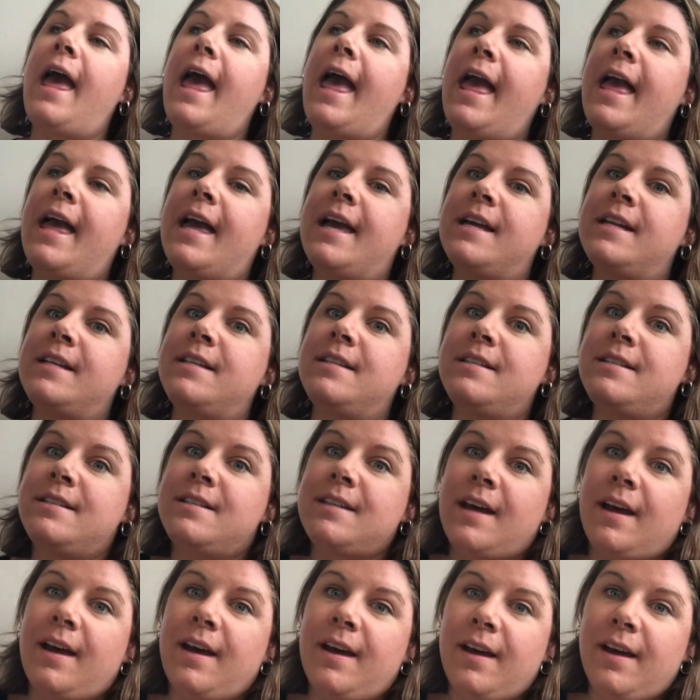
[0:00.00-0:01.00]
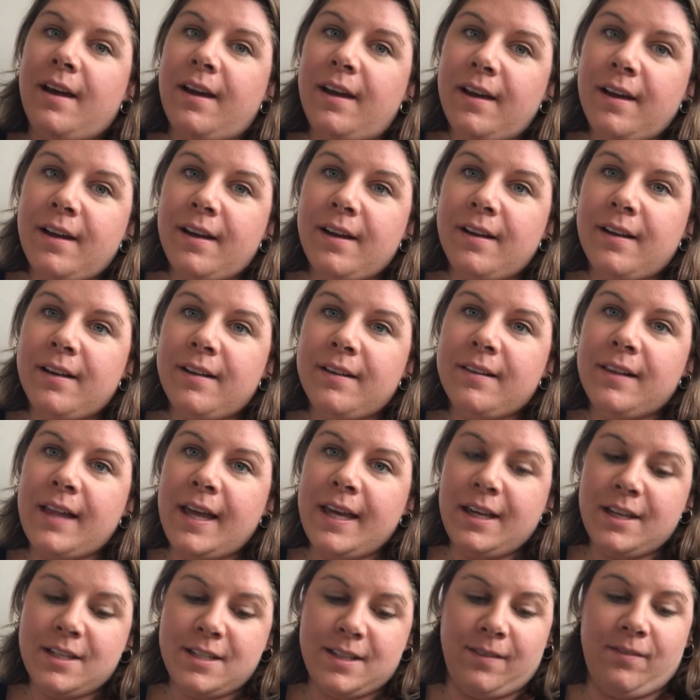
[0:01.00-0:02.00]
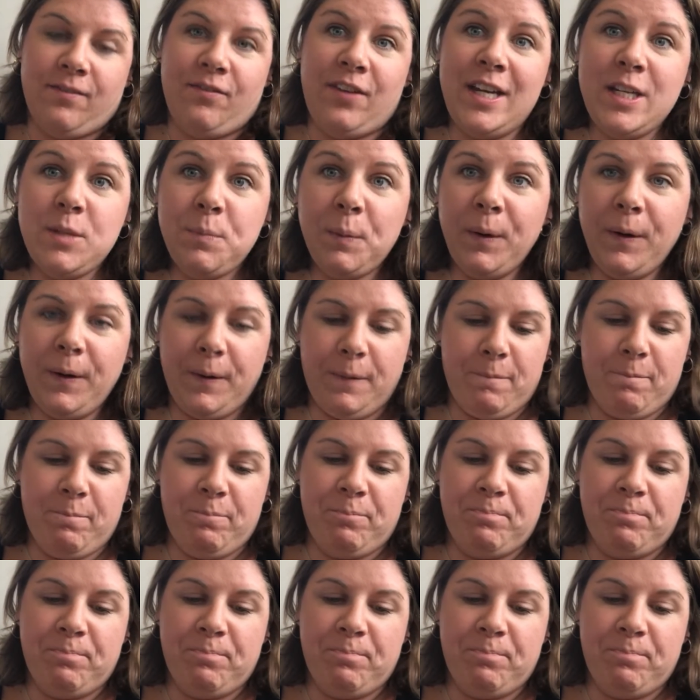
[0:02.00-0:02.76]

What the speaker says: And like us on Facebook.